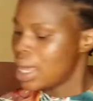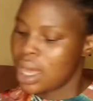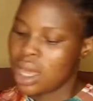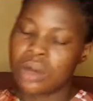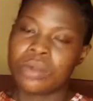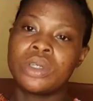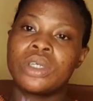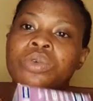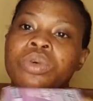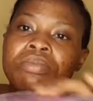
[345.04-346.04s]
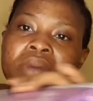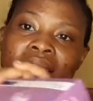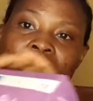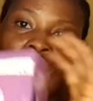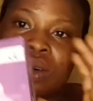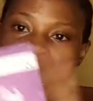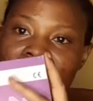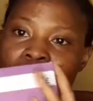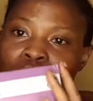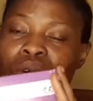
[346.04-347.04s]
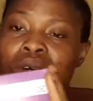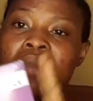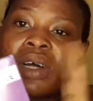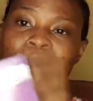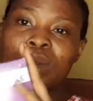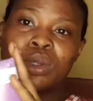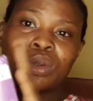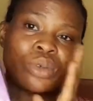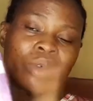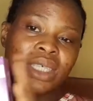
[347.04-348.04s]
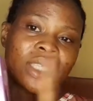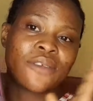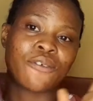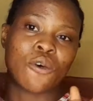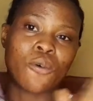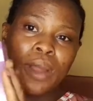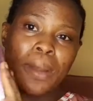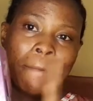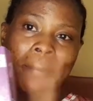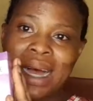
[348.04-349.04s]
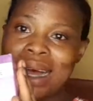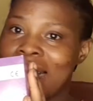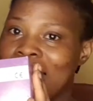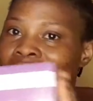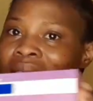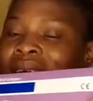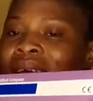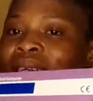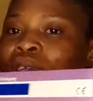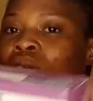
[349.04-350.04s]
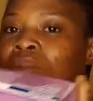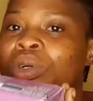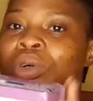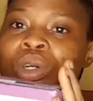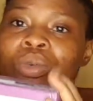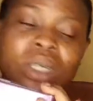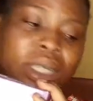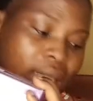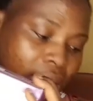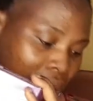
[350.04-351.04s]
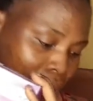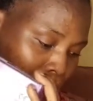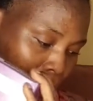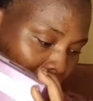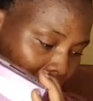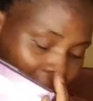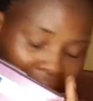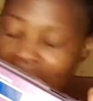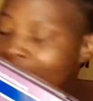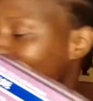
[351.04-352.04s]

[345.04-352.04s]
I'm going with my glove as well. My hospital requested for a pack, so I'll be going with this pack,